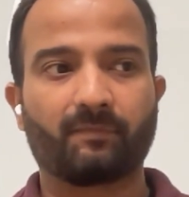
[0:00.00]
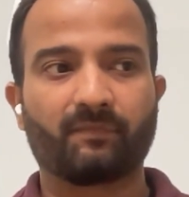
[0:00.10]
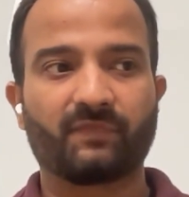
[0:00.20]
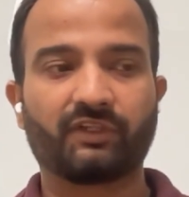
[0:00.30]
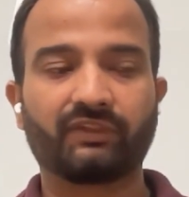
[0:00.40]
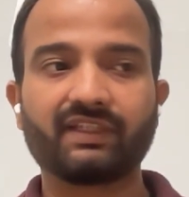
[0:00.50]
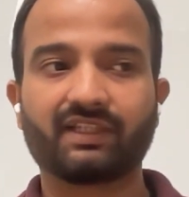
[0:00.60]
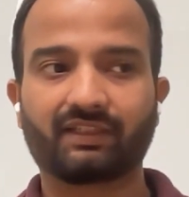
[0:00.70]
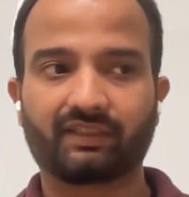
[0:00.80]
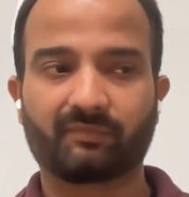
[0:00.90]
So these
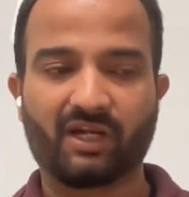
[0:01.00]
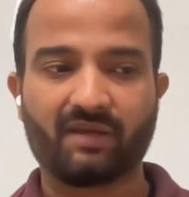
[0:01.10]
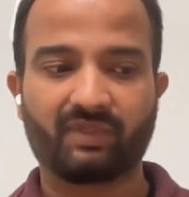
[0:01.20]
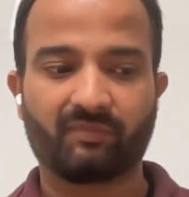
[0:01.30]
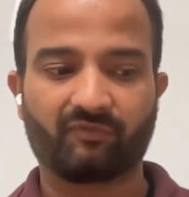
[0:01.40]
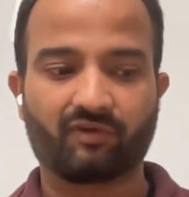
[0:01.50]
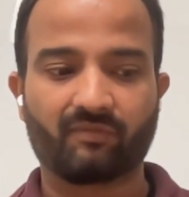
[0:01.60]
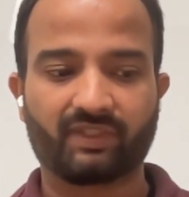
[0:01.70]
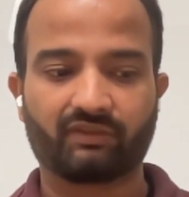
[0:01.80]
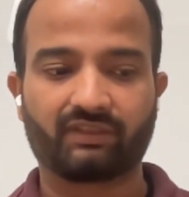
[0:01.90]
are like the primary
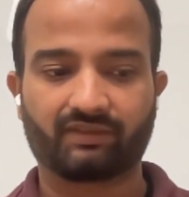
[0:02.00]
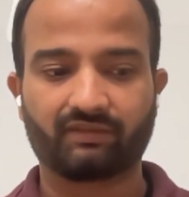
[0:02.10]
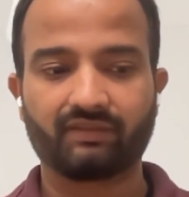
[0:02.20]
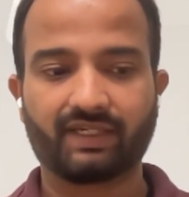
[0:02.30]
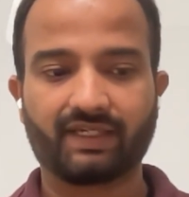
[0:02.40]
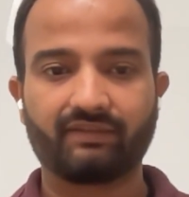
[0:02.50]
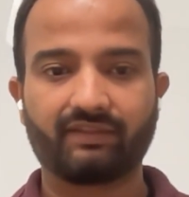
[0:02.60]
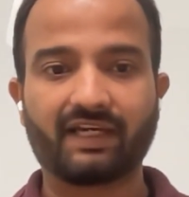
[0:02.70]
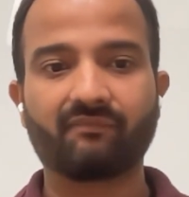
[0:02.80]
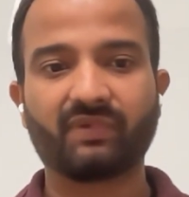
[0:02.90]
performance on the search side.
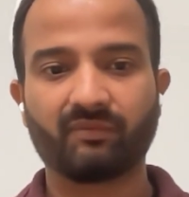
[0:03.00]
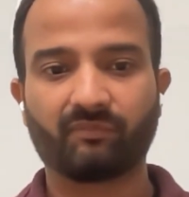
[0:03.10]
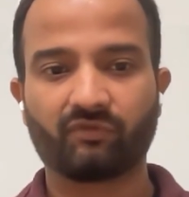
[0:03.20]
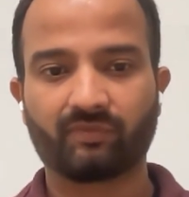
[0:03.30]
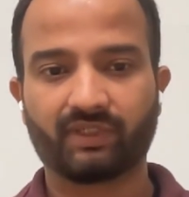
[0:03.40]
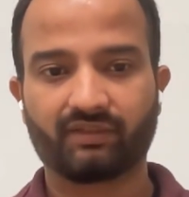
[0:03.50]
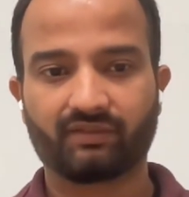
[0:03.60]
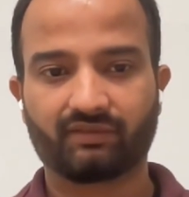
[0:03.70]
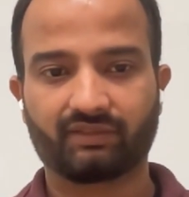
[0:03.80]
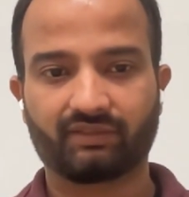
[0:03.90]
There have been improvements
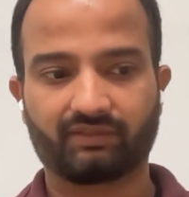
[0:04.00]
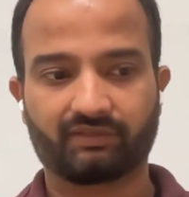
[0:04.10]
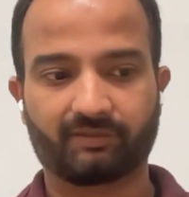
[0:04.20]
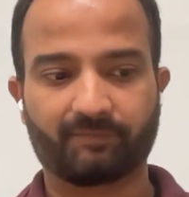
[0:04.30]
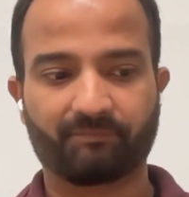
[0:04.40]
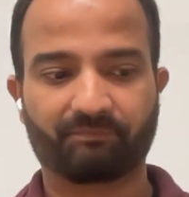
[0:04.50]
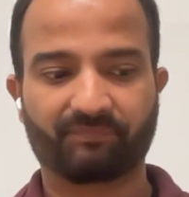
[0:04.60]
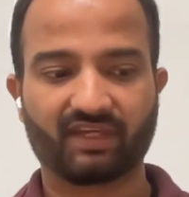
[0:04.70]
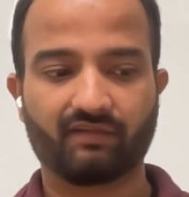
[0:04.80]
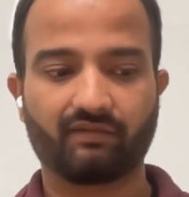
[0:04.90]
on the
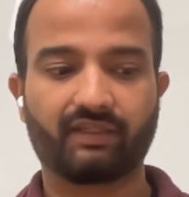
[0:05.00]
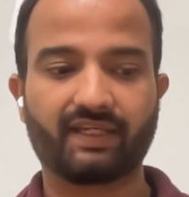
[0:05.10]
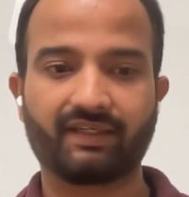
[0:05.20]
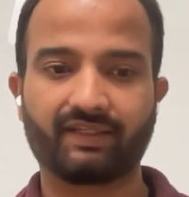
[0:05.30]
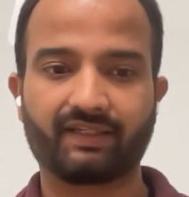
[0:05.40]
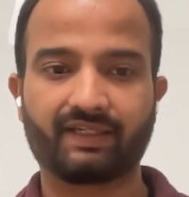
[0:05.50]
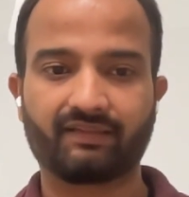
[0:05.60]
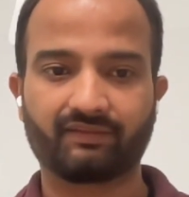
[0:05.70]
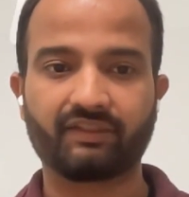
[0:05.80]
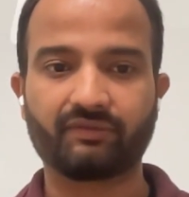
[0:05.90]
KNN and
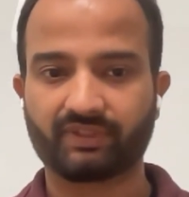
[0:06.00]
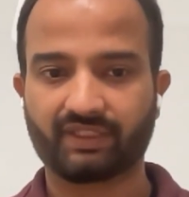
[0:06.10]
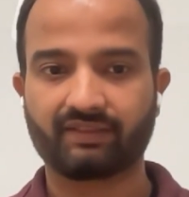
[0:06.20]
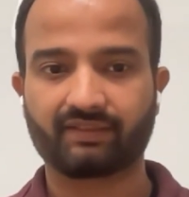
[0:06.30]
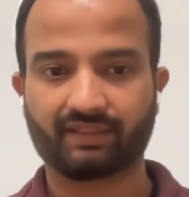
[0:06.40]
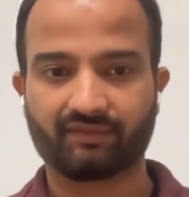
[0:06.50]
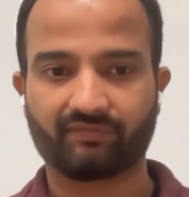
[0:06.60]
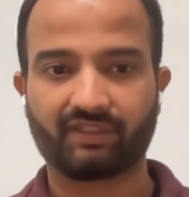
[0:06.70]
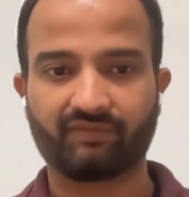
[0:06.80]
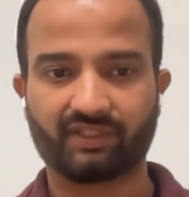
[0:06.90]
other use cases as
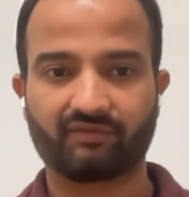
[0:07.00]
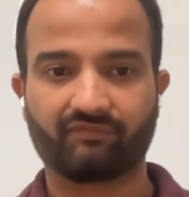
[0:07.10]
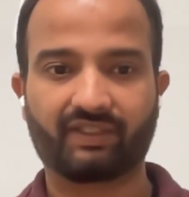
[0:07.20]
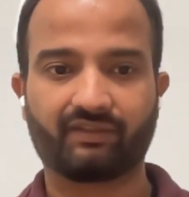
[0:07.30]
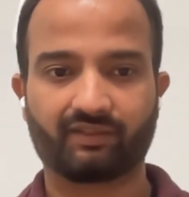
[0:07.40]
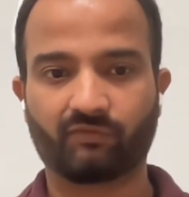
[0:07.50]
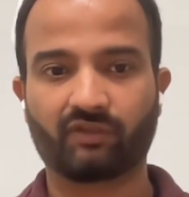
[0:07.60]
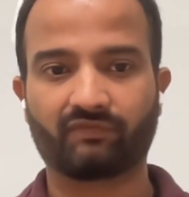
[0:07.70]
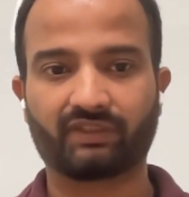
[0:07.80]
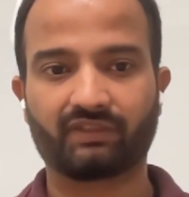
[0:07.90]
well, which is vector is one
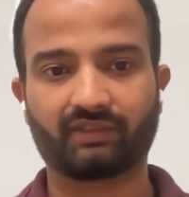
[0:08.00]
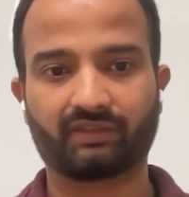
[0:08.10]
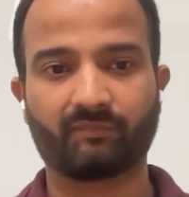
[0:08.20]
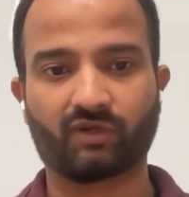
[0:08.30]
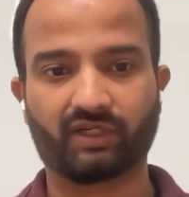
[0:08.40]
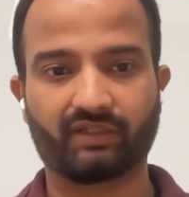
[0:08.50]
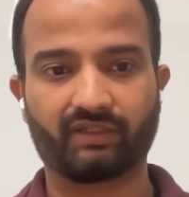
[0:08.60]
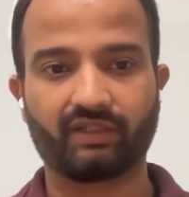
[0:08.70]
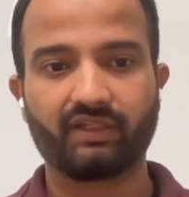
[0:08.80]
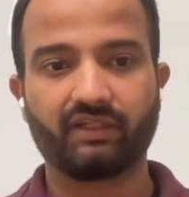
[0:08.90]
of the other
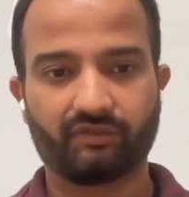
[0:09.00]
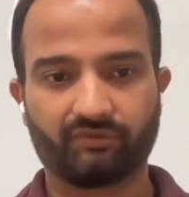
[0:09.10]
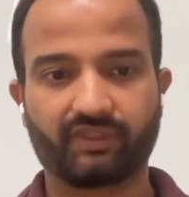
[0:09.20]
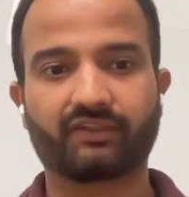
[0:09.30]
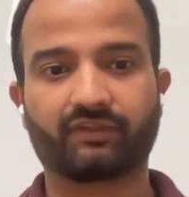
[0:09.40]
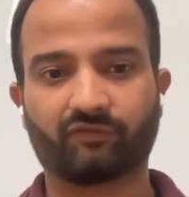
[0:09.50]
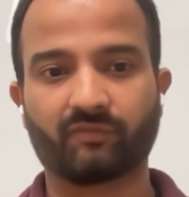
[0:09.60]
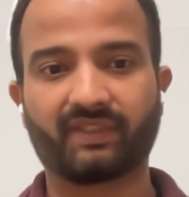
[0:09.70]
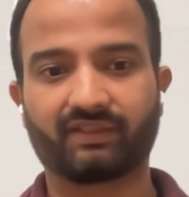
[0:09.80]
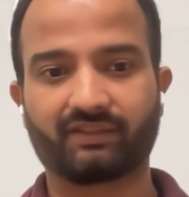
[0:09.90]
important use case of
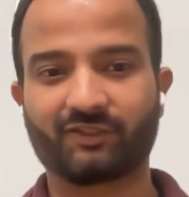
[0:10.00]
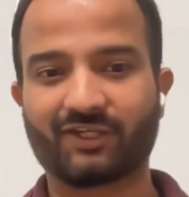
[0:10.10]
OpenSearch.